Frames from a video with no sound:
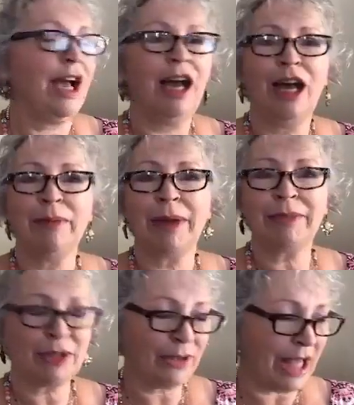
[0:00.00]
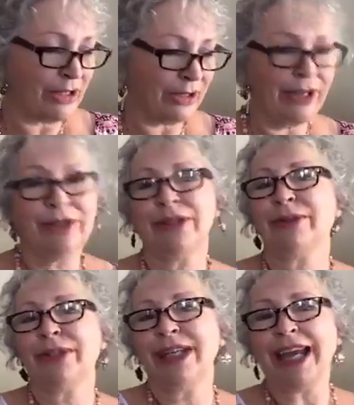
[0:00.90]
I'm so glad you're here. So
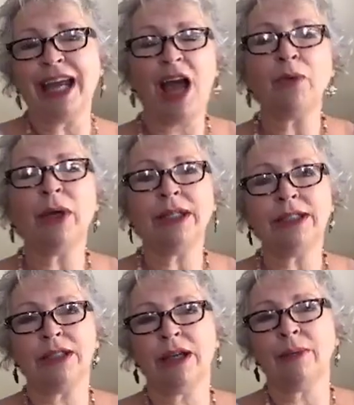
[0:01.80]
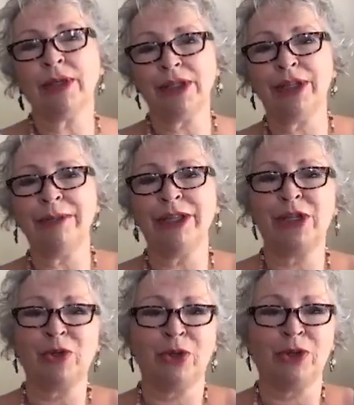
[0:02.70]
today it's going to be a
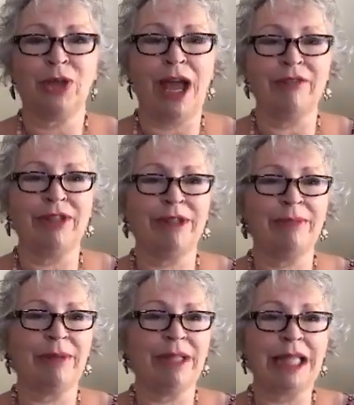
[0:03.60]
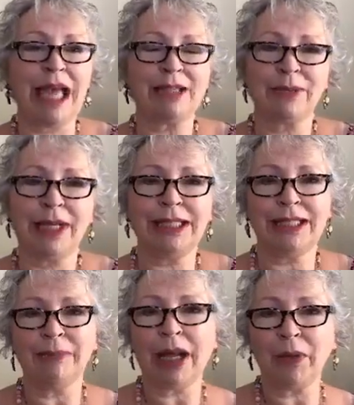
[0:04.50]
shorter live than maybe the last one I
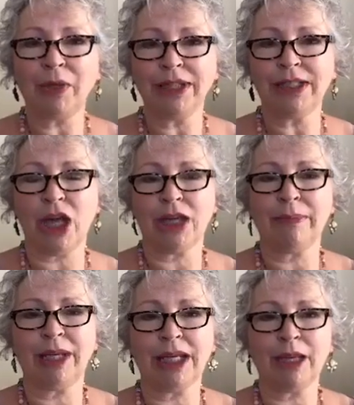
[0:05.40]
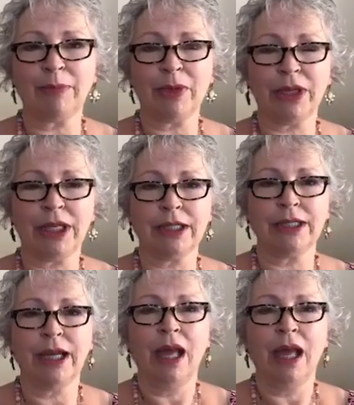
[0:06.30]
did, but I want to talk about a couple things.